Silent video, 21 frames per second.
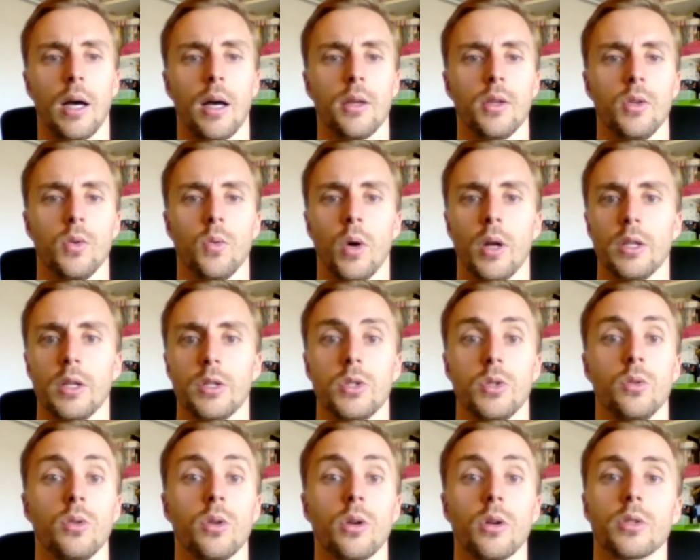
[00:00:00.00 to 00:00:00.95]
you wanted
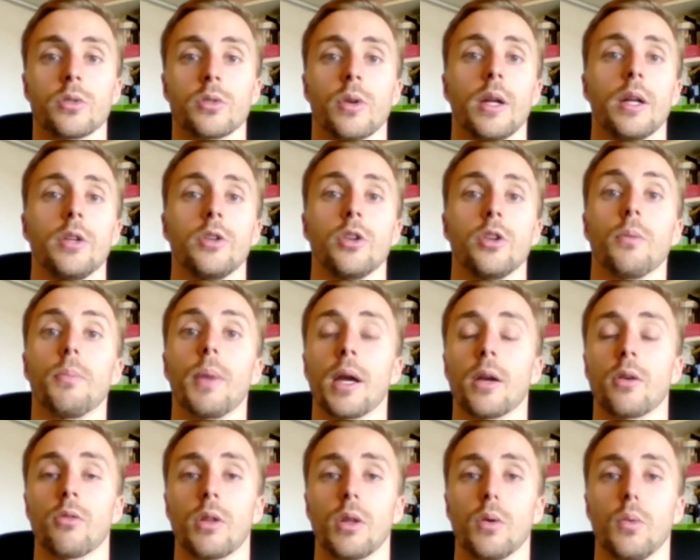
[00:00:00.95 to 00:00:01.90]
to learn to ride a dirt
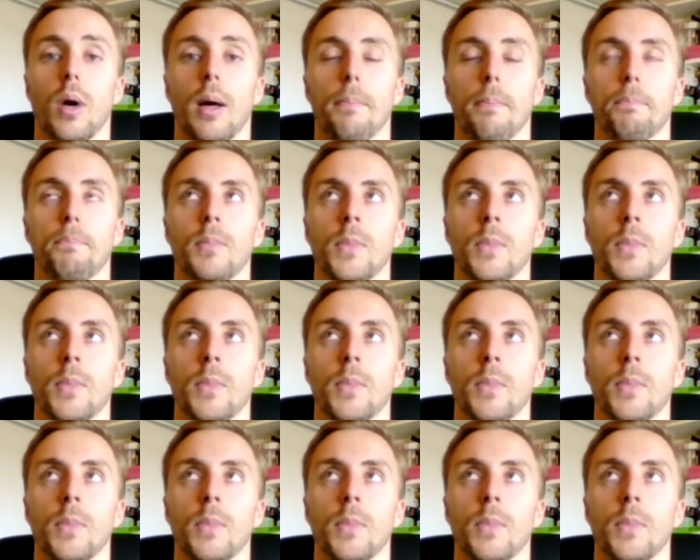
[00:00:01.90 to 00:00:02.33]
bike really well,